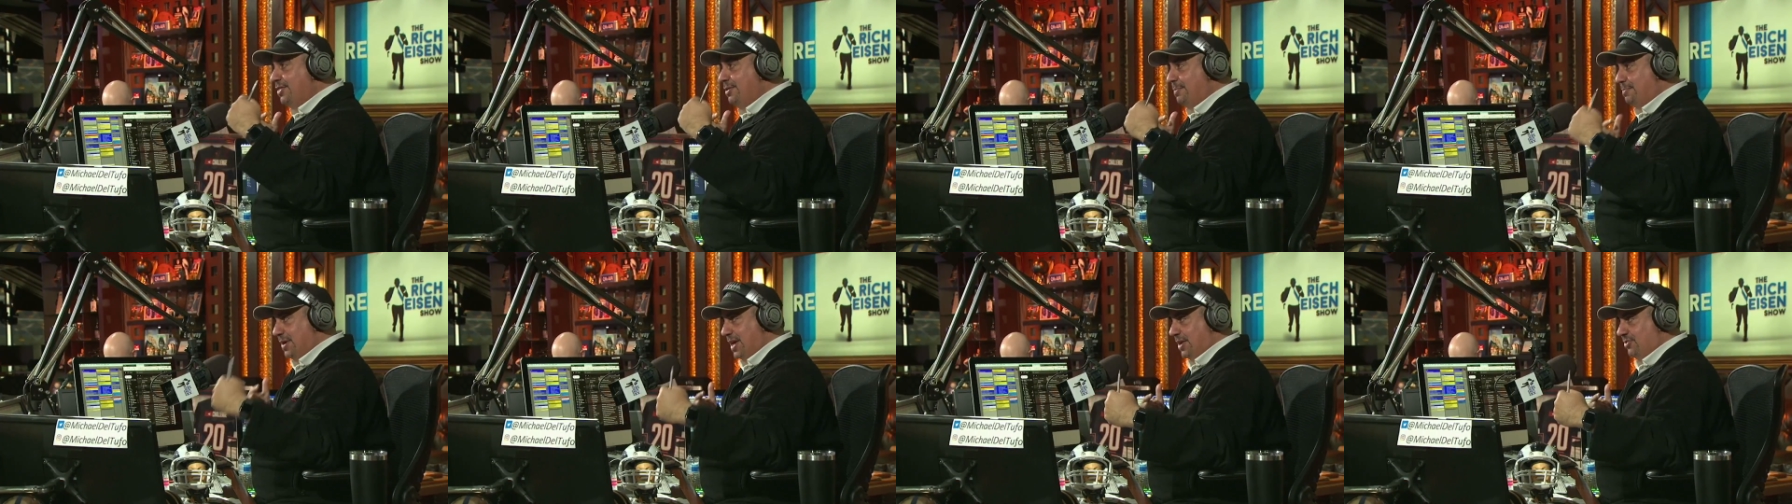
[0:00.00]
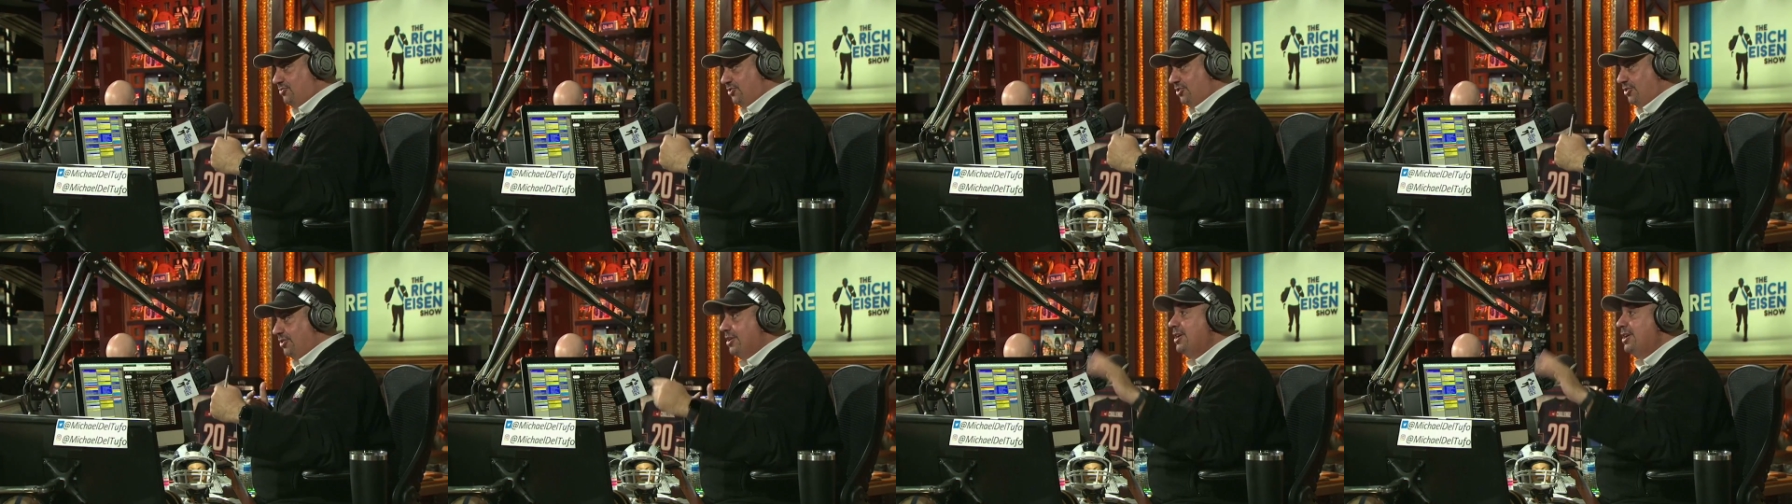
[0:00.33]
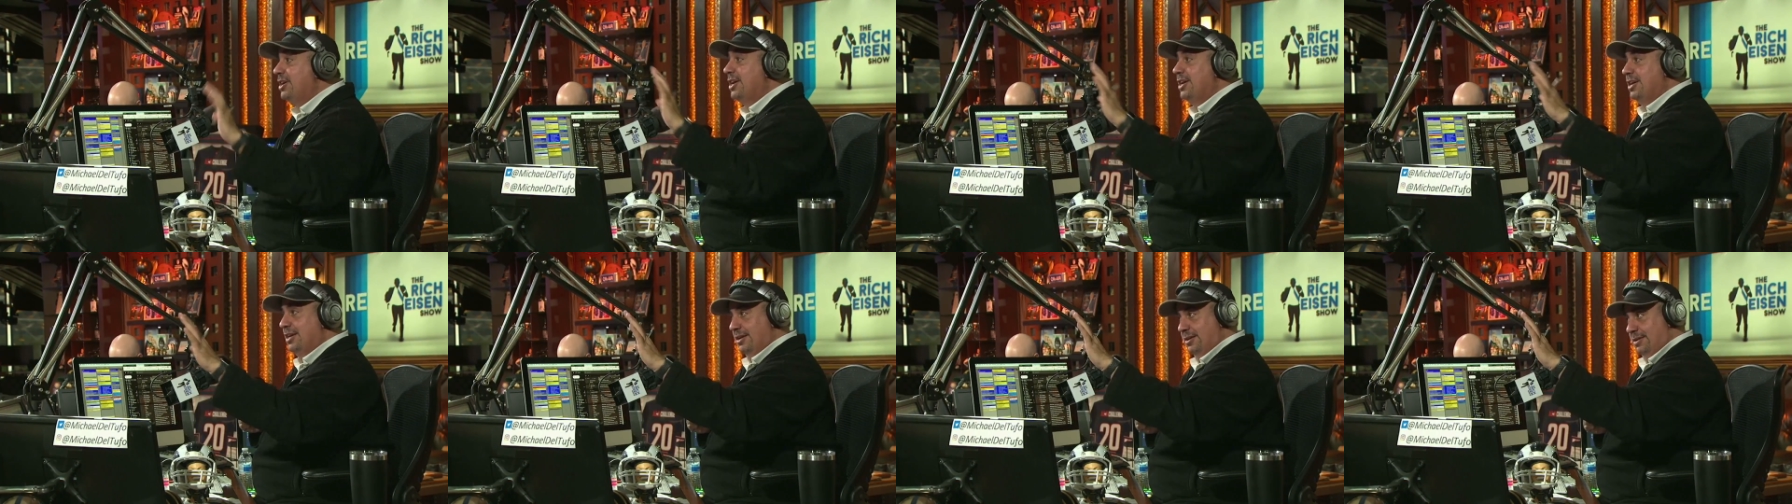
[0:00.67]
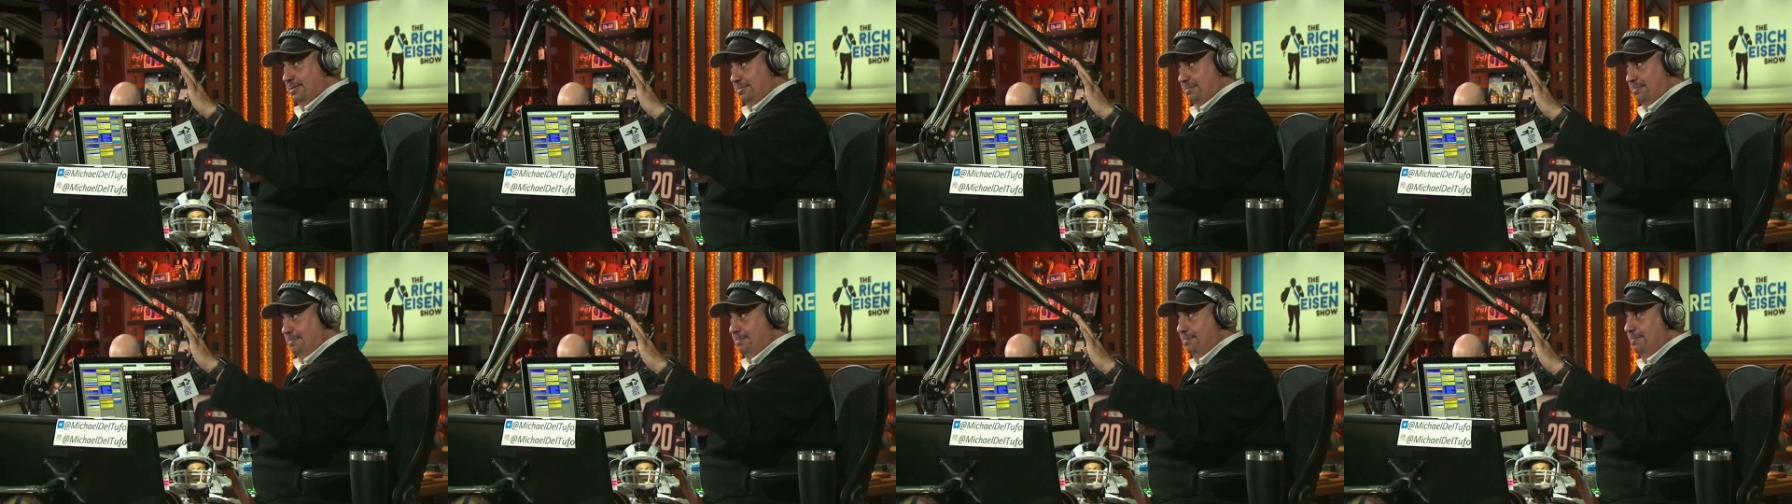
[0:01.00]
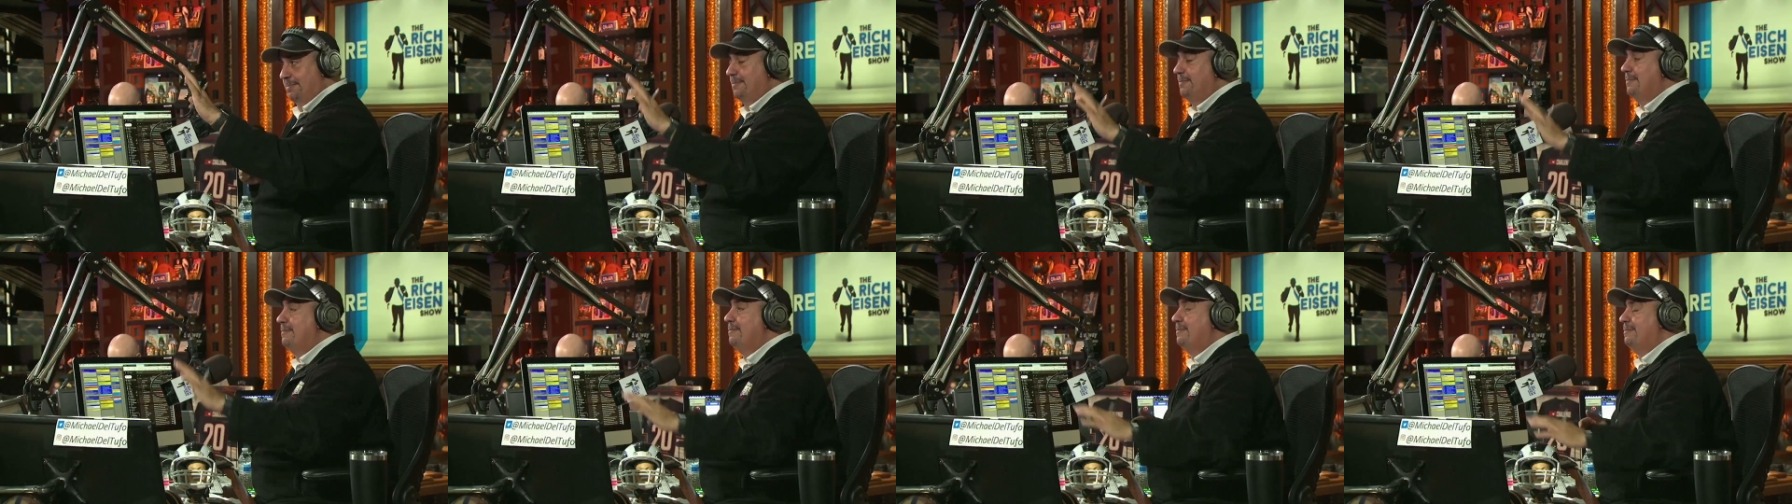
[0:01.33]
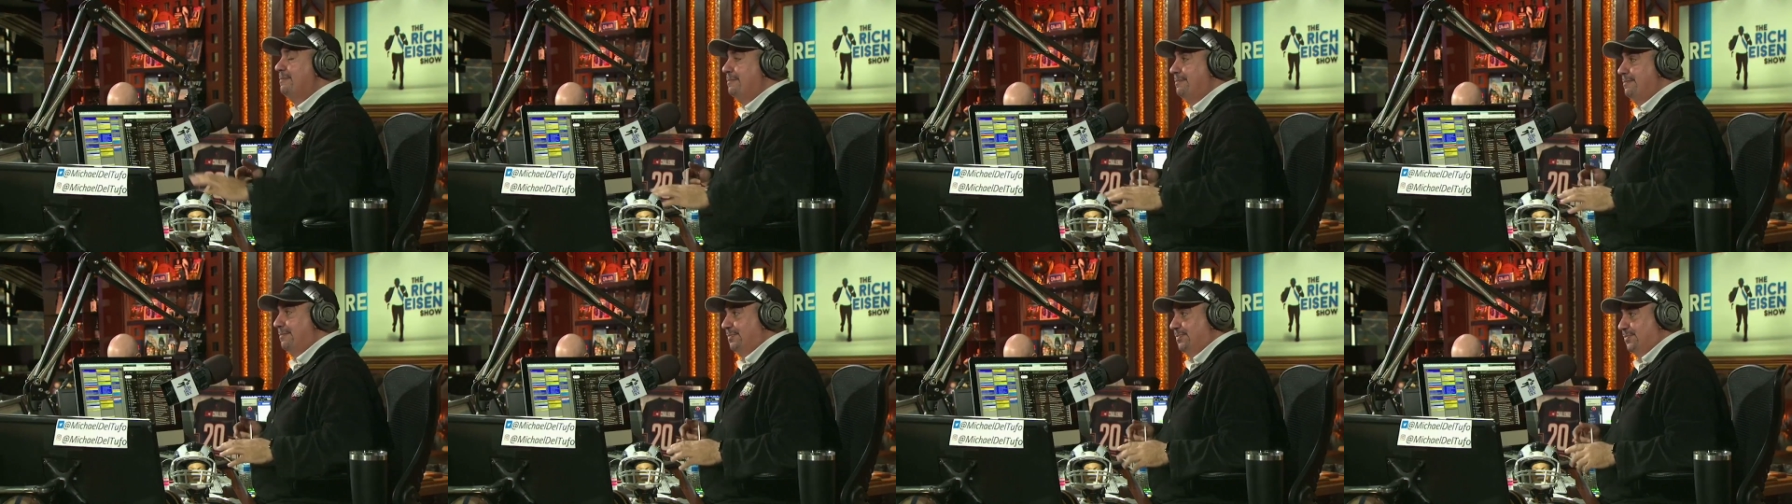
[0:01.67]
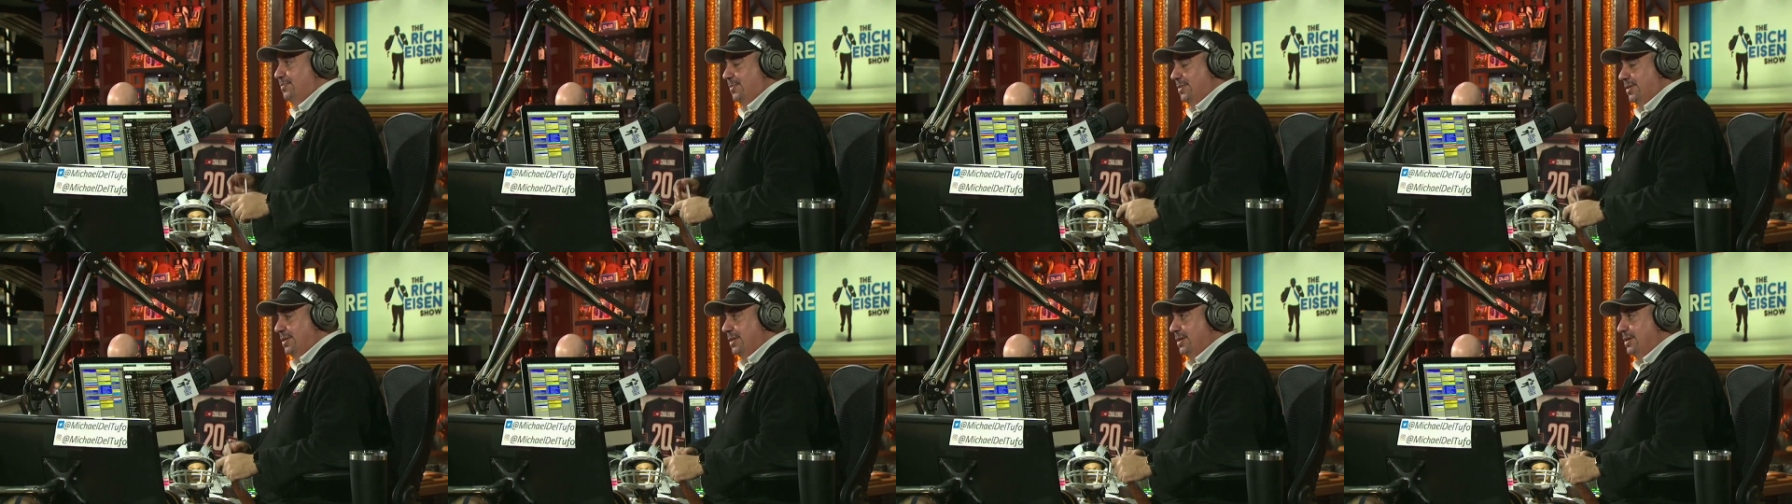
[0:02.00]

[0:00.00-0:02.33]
the picture. So I knew you didn't